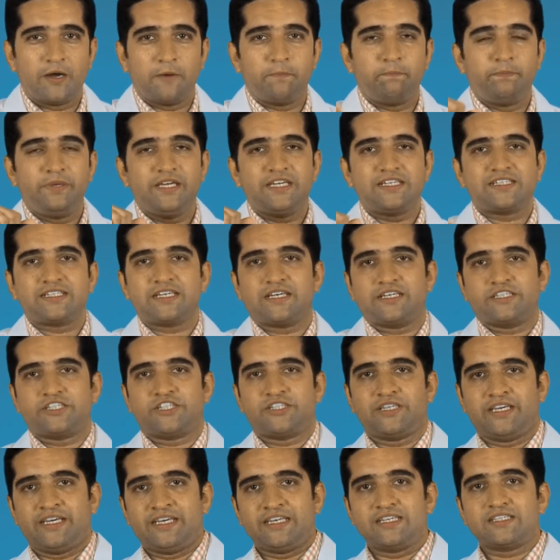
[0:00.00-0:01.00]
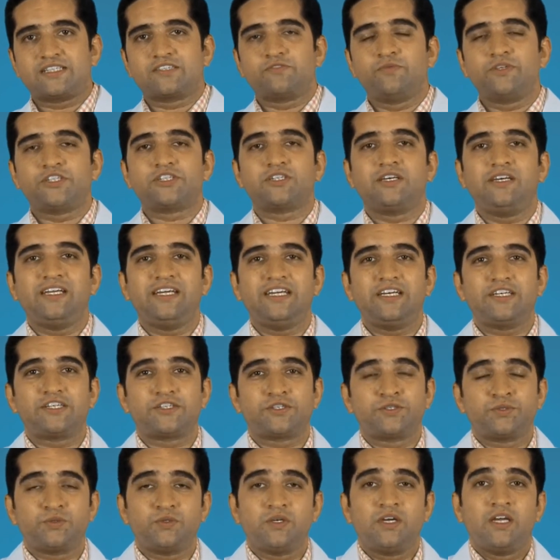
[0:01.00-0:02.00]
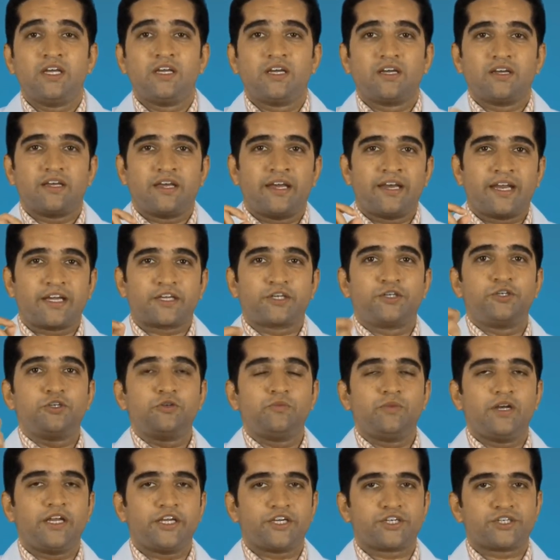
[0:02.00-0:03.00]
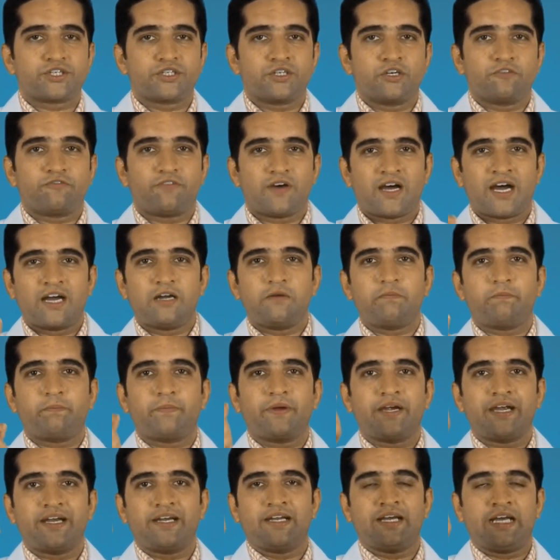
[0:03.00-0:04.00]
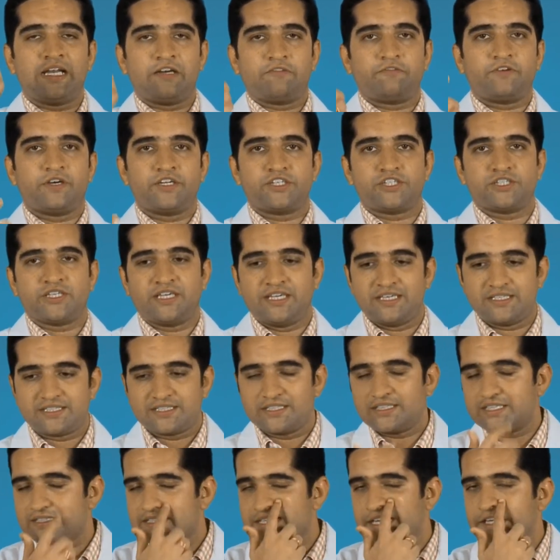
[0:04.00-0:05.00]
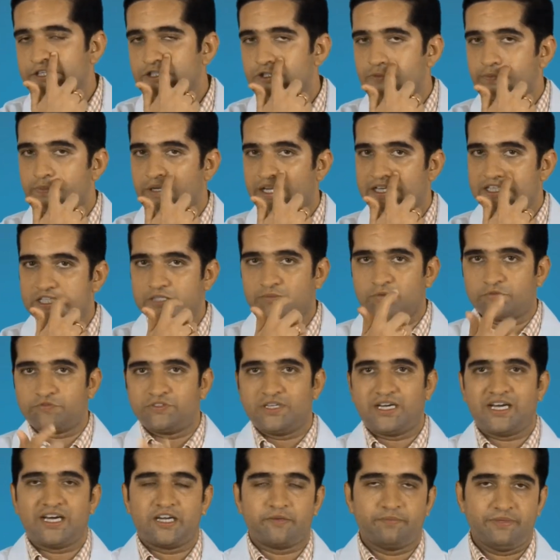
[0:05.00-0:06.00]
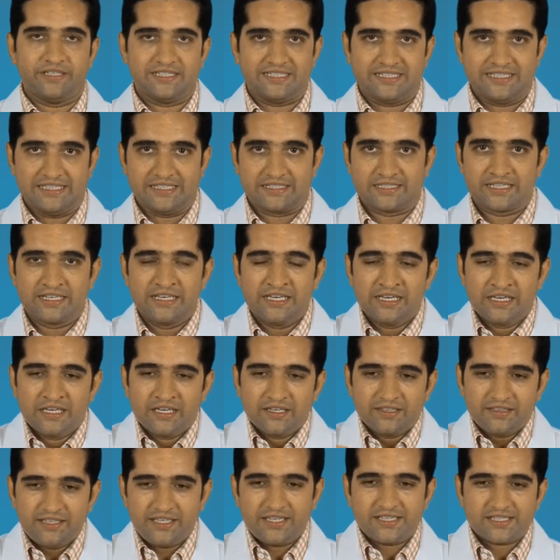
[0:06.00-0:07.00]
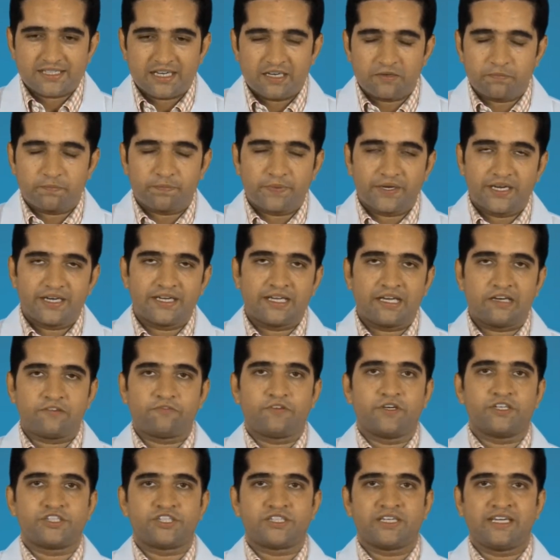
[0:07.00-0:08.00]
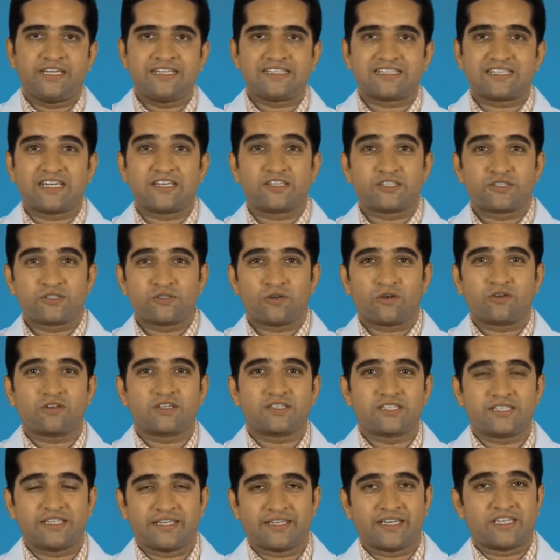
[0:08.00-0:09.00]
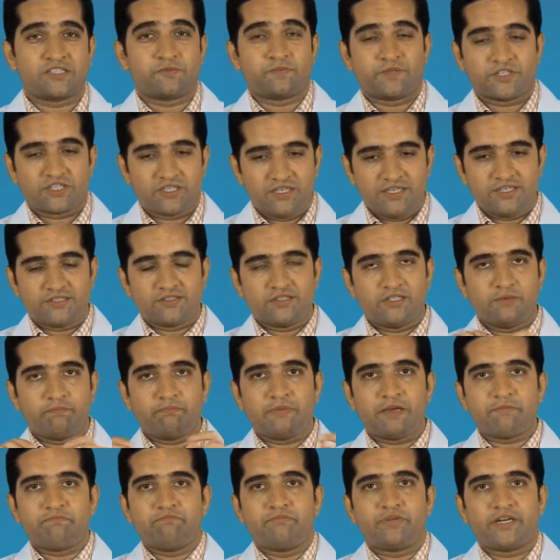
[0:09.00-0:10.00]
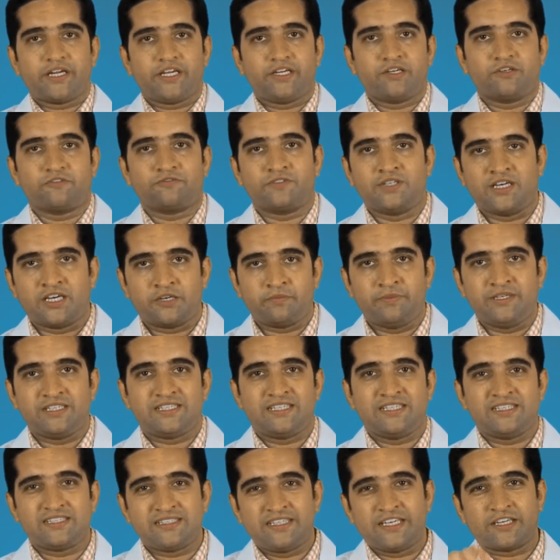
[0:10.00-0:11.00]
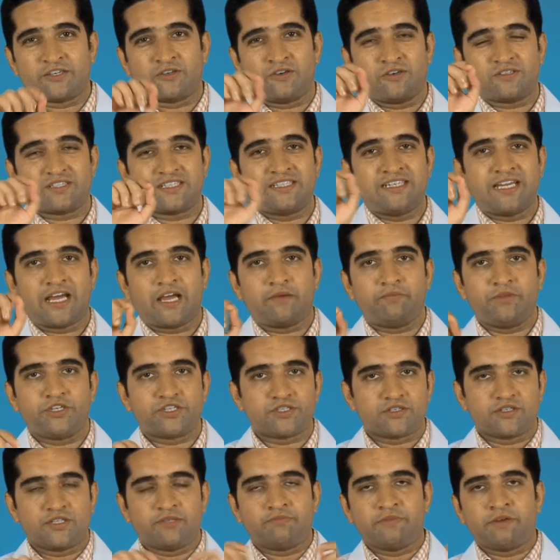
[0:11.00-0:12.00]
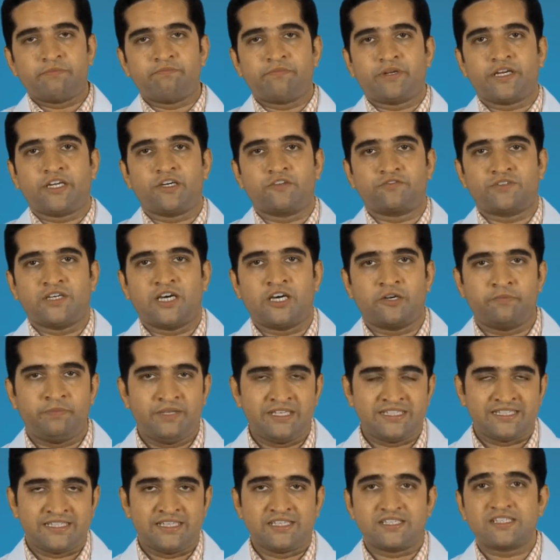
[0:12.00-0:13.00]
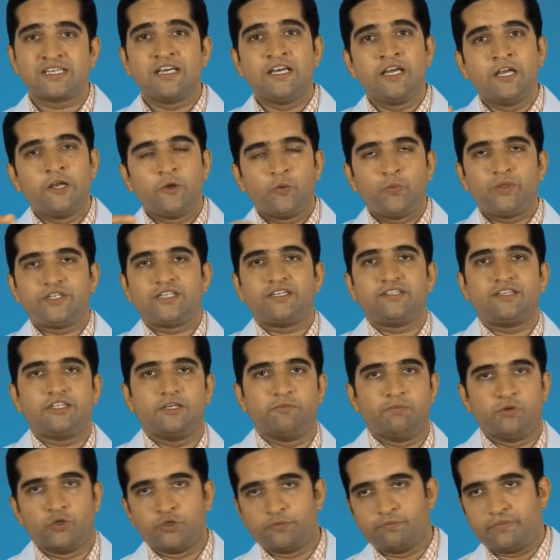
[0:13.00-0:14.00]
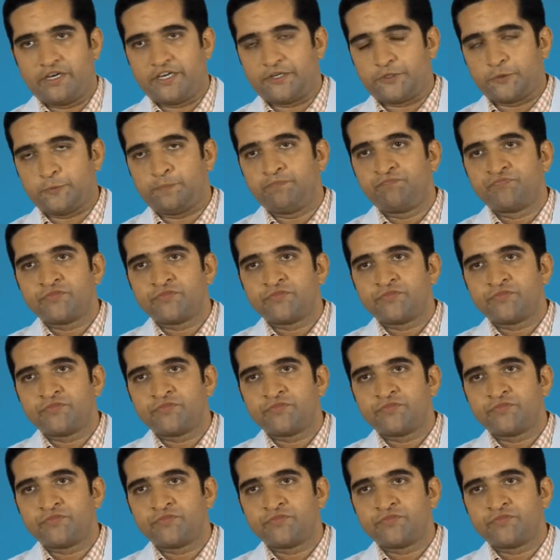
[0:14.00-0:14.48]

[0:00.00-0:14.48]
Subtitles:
beta chains, which leads to an accumulation of unpaired alpha chains in the cytoplasm of the RBCs. These unpaired alpha chains are toxic, especially to the membrane of the RBCs. They cause damage to the membrane of the RBCs within the bone marrow.